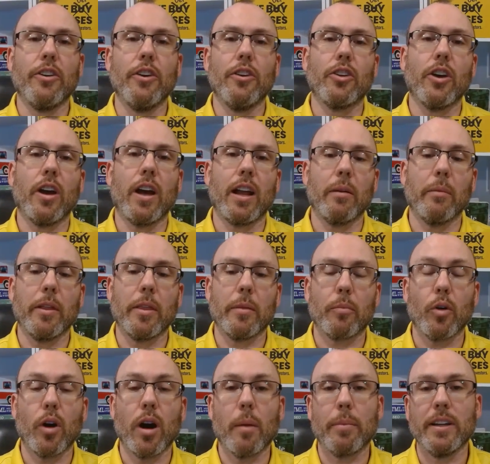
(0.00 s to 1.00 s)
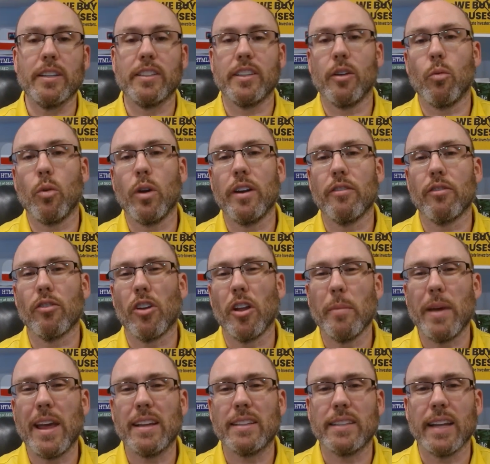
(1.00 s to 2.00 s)
Are you talking about the properties that wouldn't
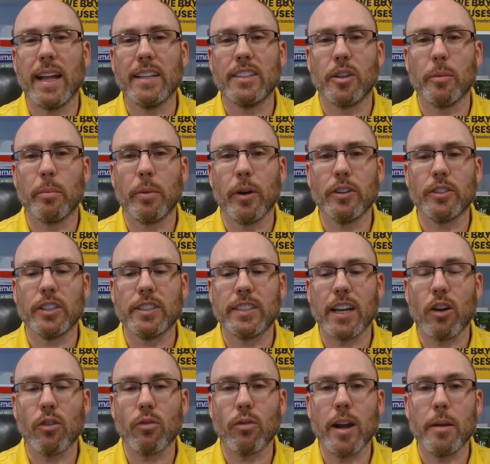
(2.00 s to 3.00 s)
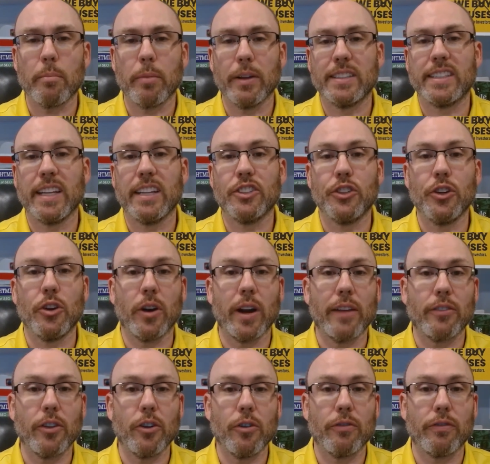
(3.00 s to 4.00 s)
really make sense to purchase outright, but since you don't
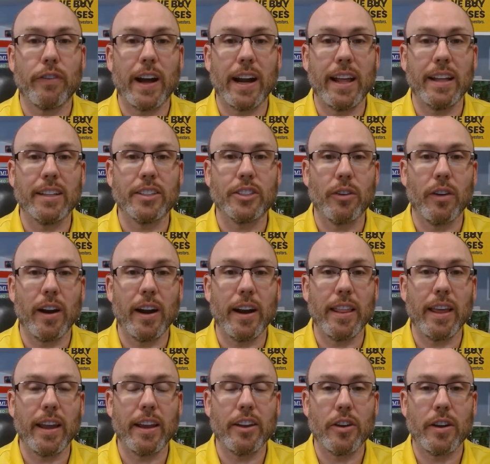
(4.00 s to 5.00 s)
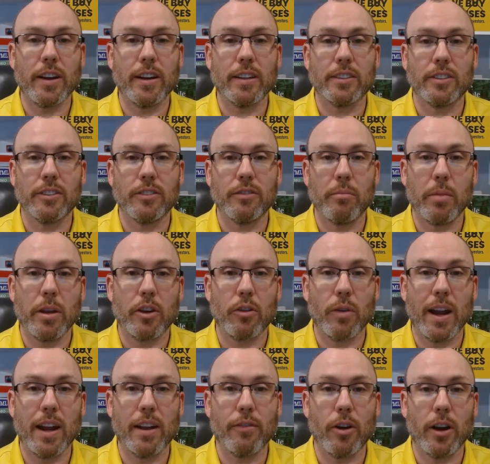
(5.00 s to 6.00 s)
have to do financing or anything and you can just be
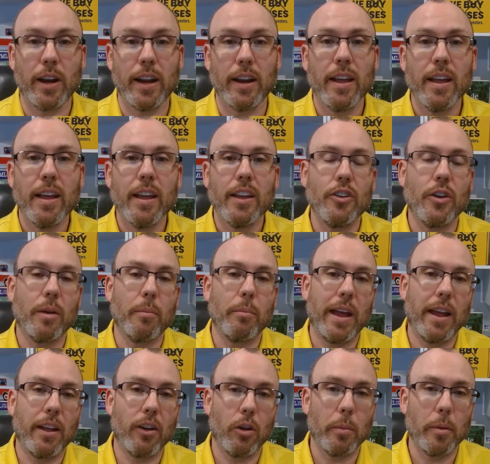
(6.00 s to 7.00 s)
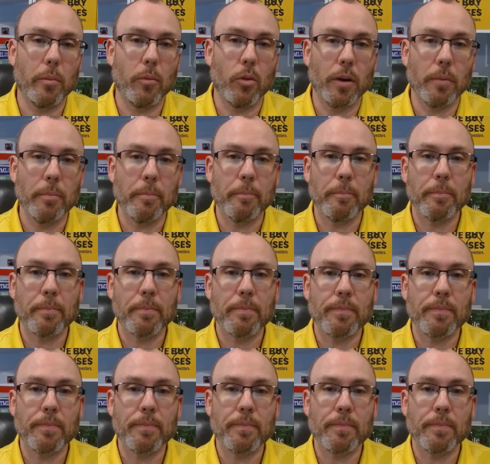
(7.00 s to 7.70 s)
creative on it, you can pay a little bit more?